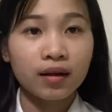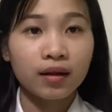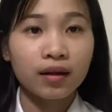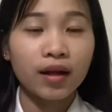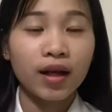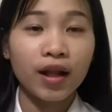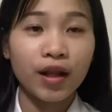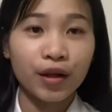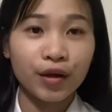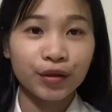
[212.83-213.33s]

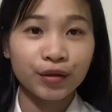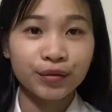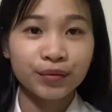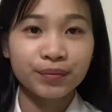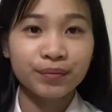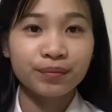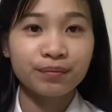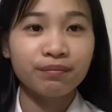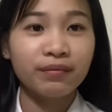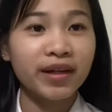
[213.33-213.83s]
Hello,
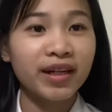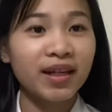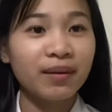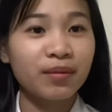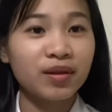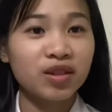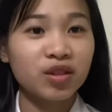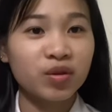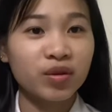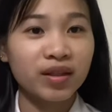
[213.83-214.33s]
my name
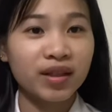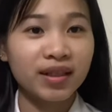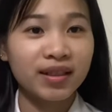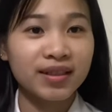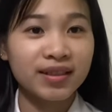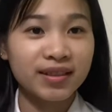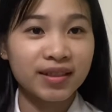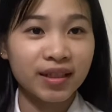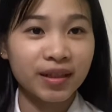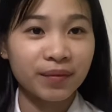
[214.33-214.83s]
is Joanna
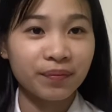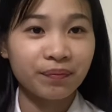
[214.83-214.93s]
Lisa.